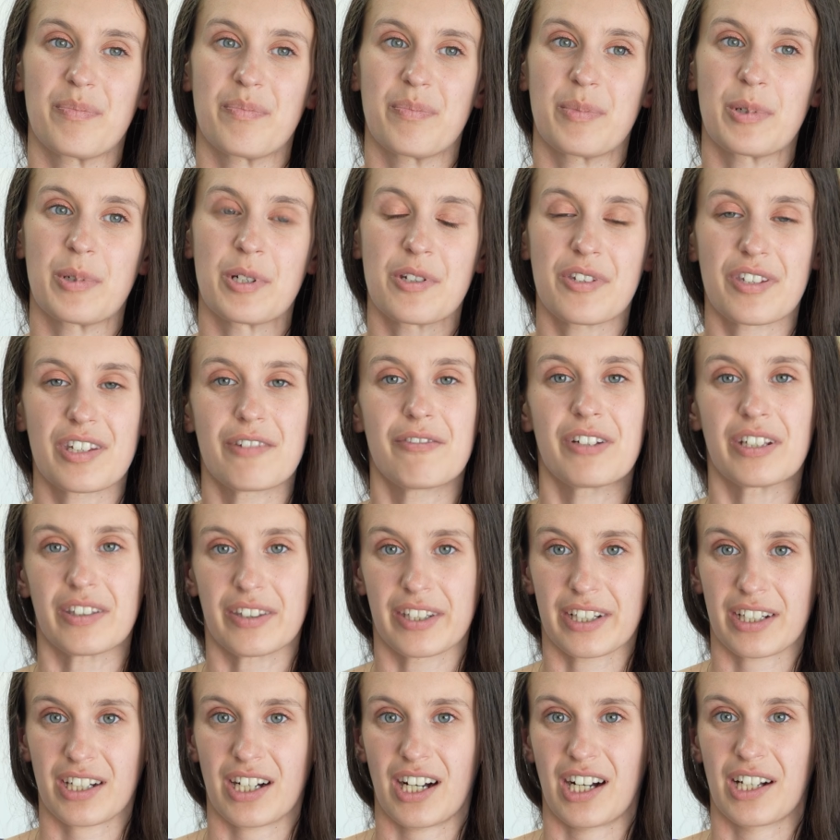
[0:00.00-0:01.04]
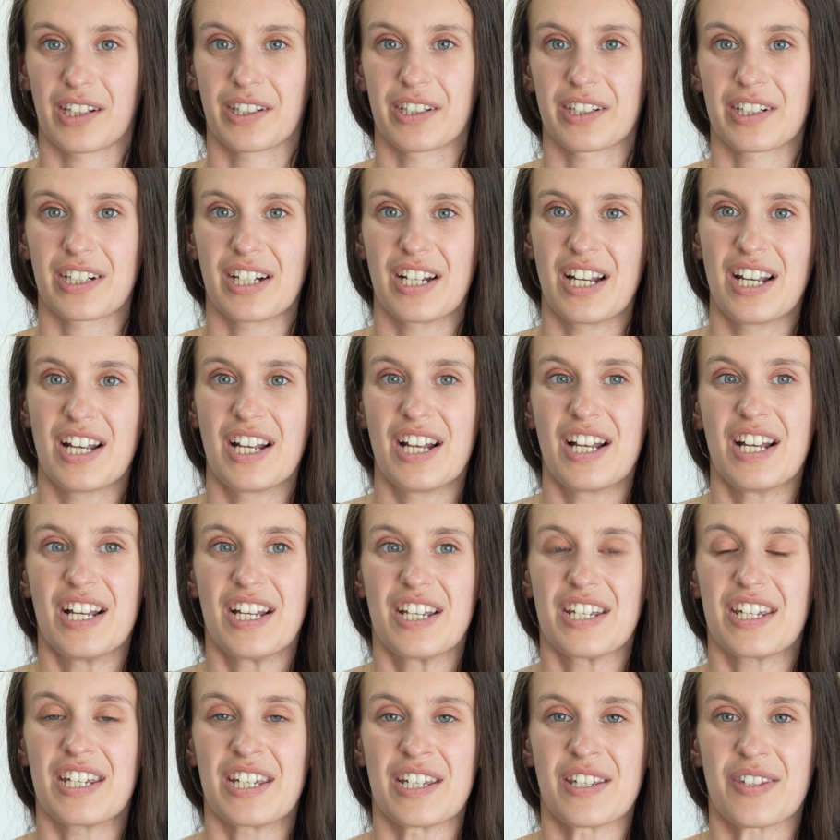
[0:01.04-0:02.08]
perceiving the color
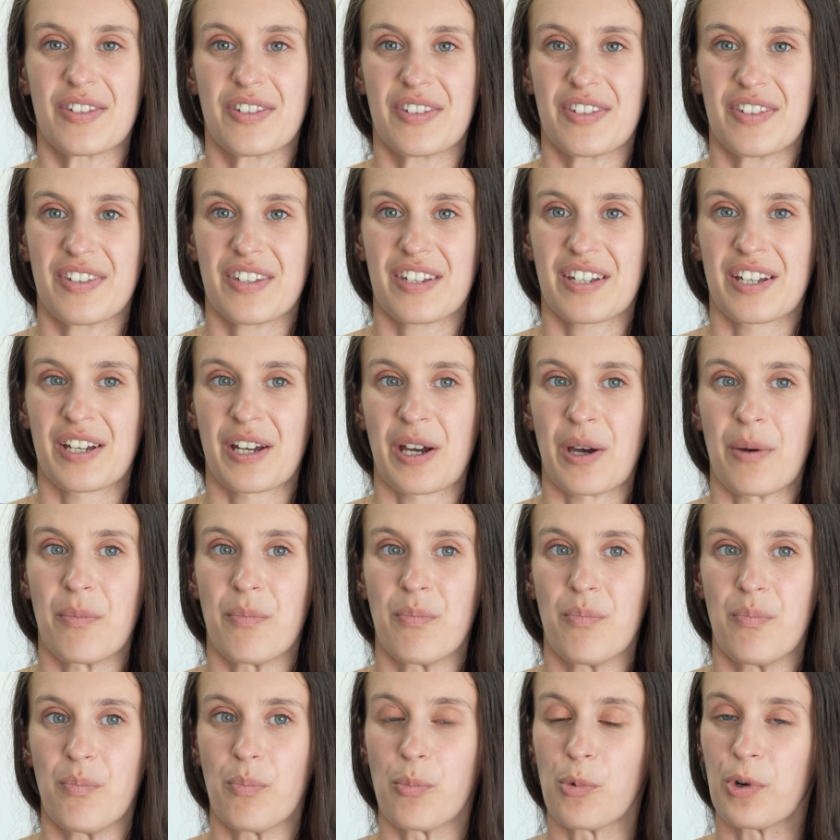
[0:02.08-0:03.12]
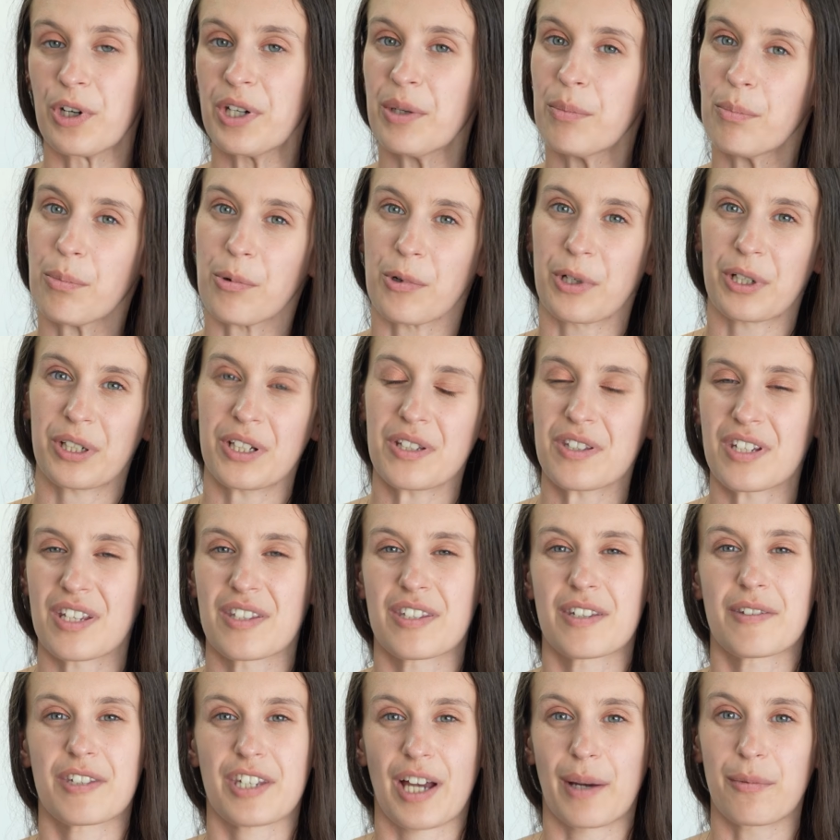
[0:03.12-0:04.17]
is more important than
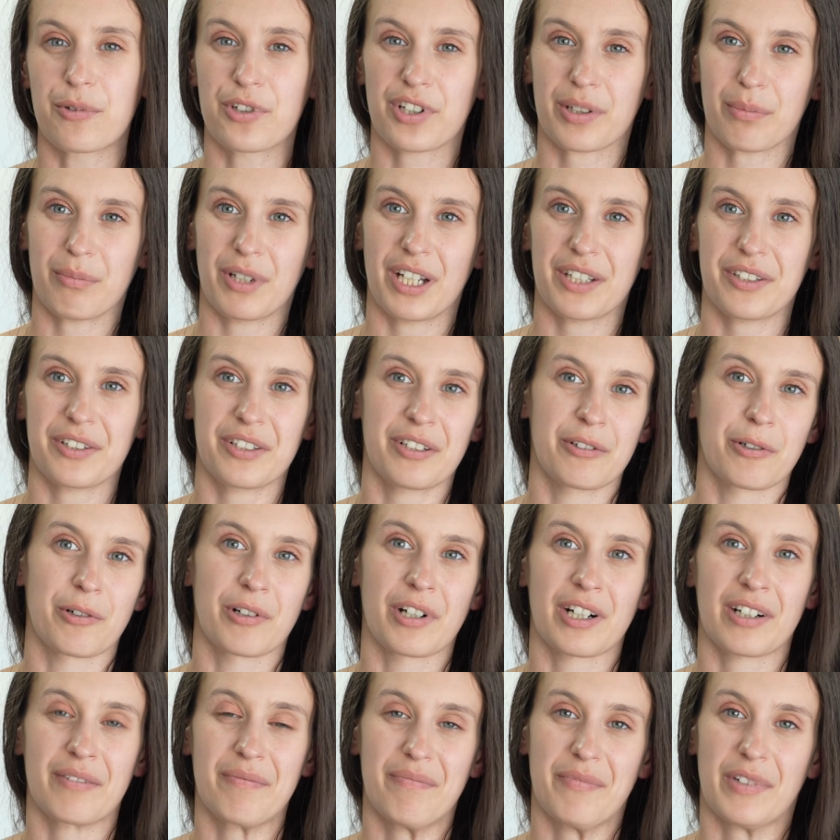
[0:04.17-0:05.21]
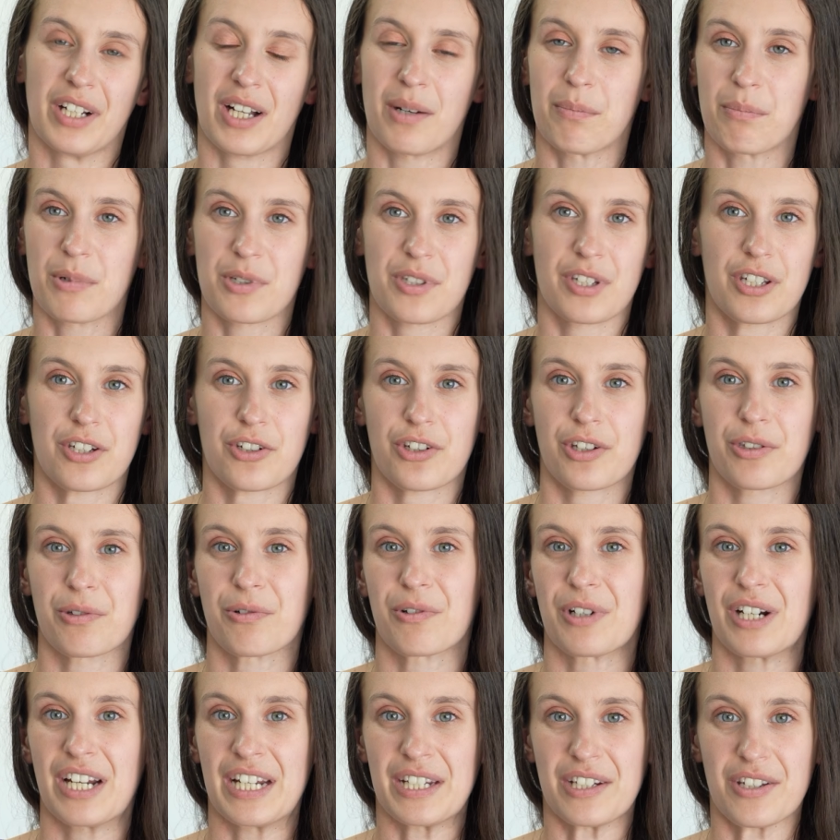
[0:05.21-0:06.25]
the subject matter or composition or
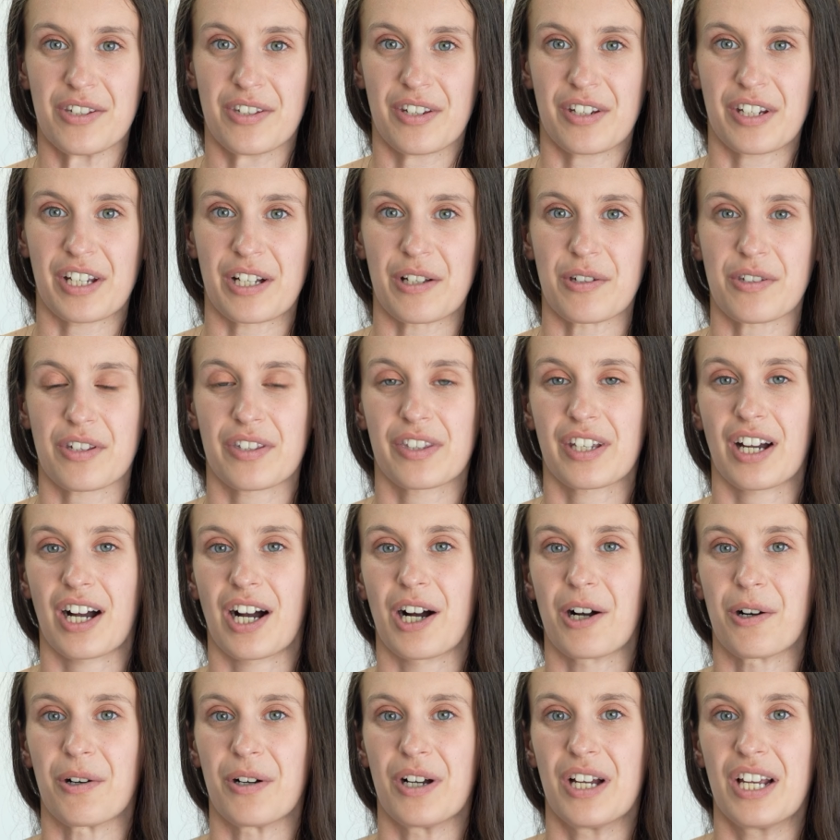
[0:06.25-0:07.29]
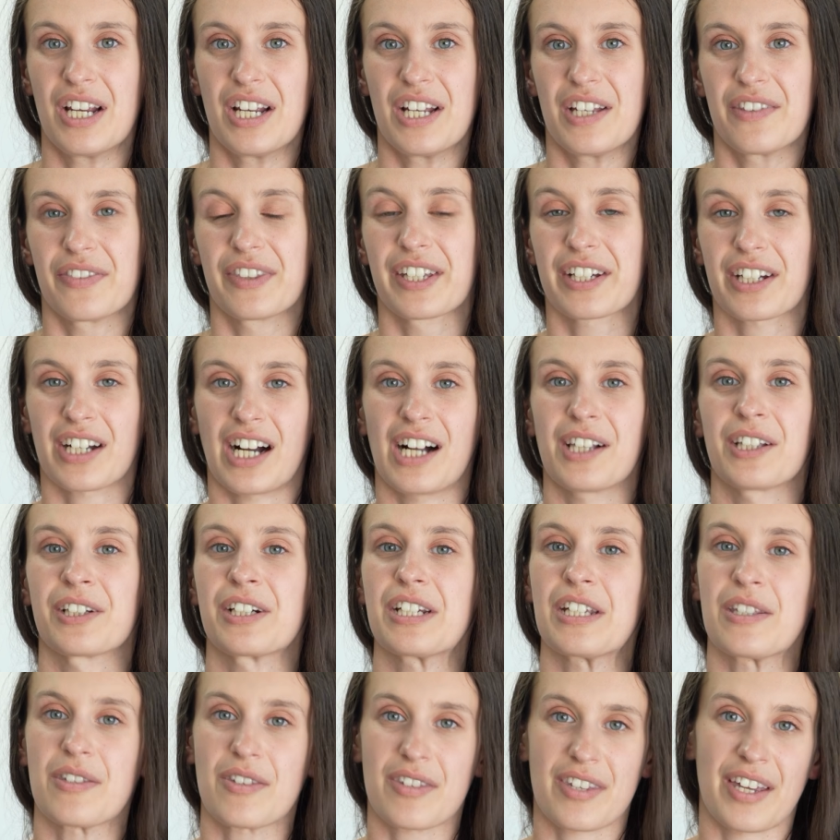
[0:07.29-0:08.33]
anything else, and how the color
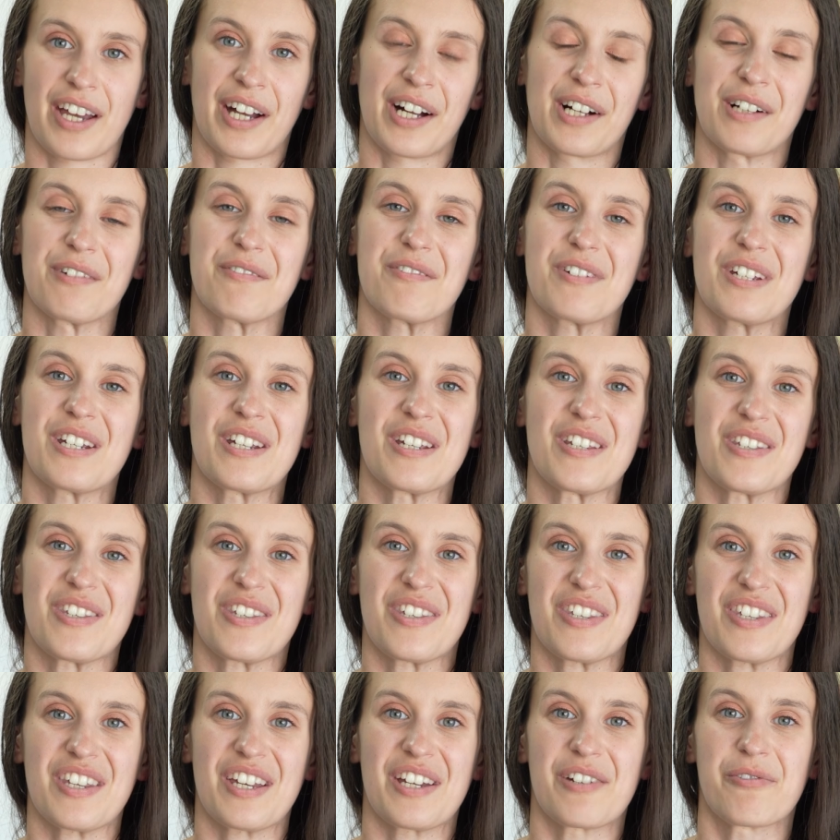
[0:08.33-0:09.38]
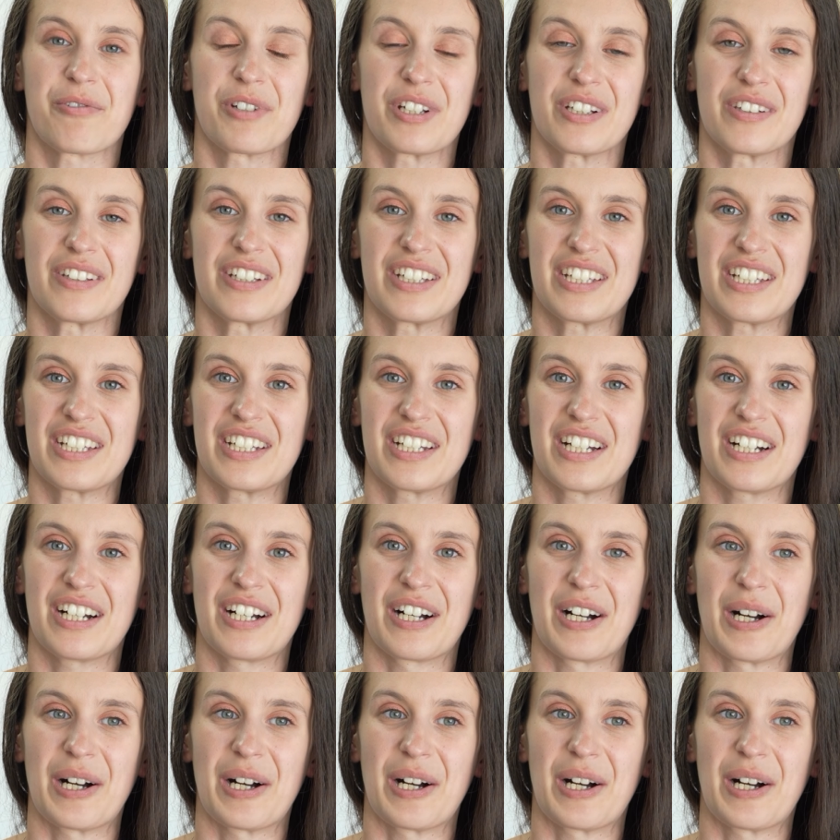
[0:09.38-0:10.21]
itself is really